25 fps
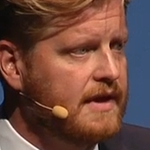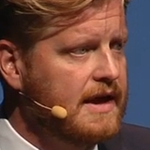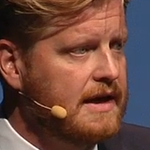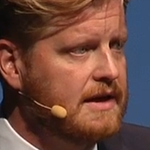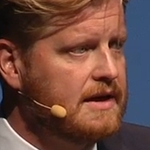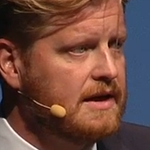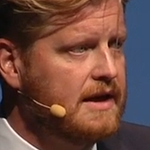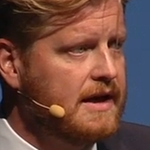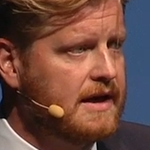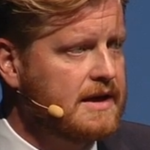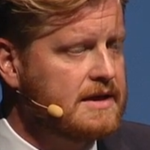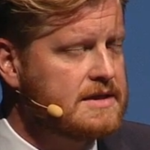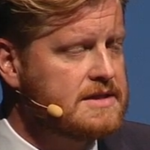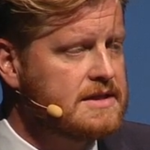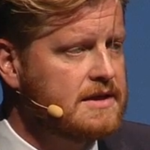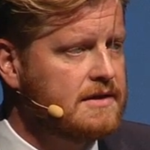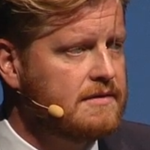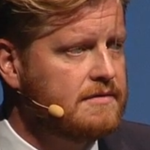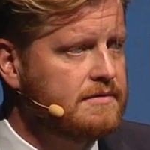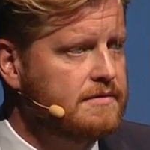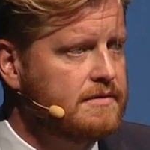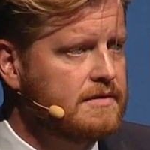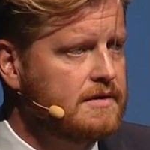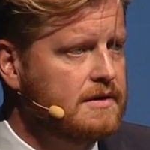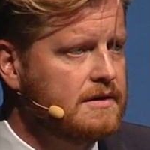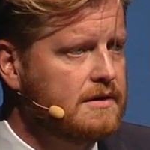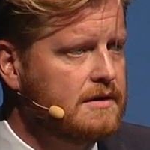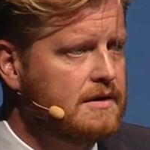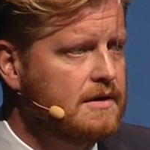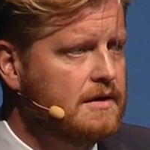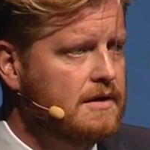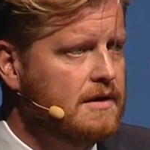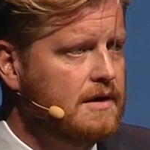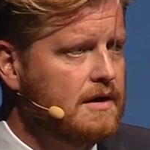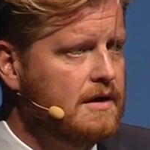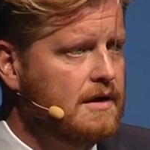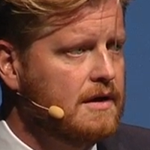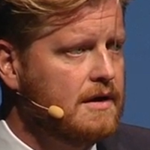that negative
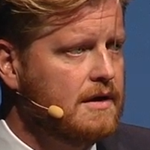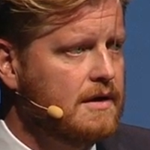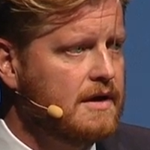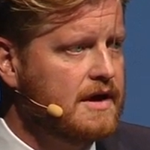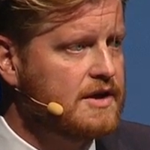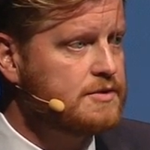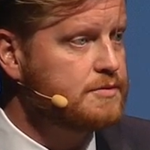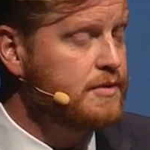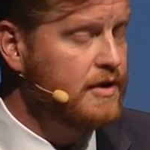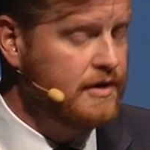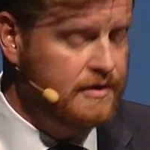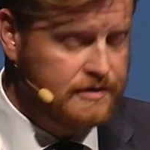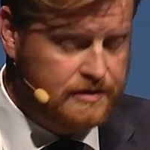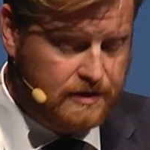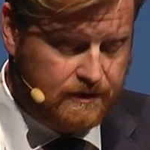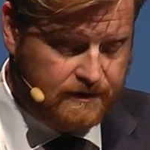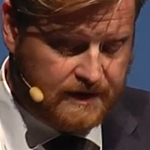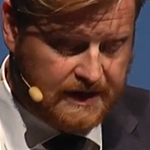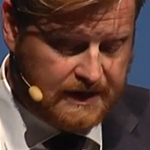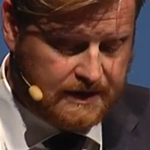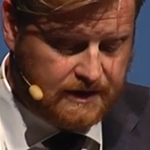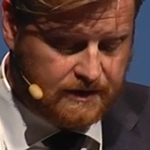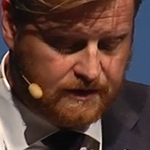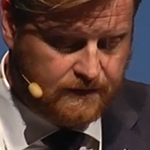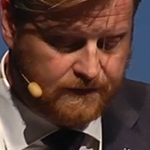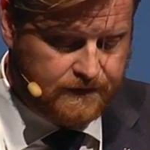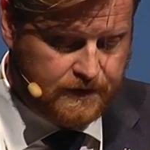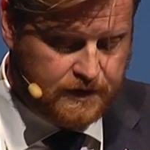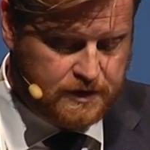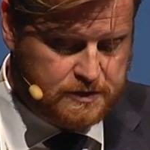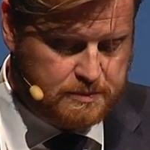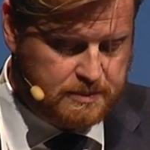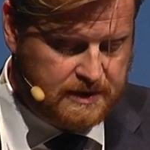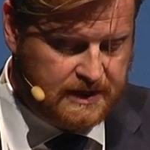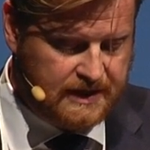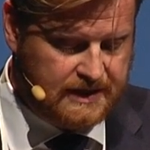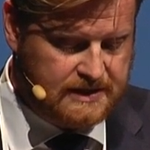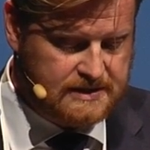experience you've had in the
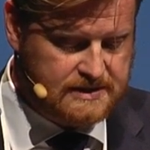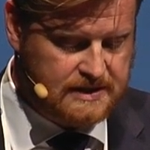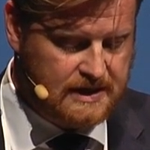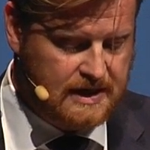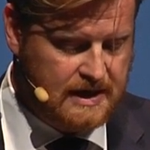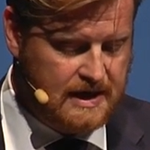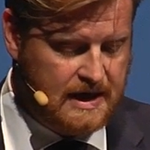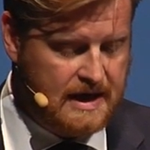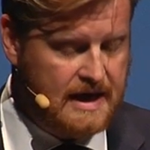first place.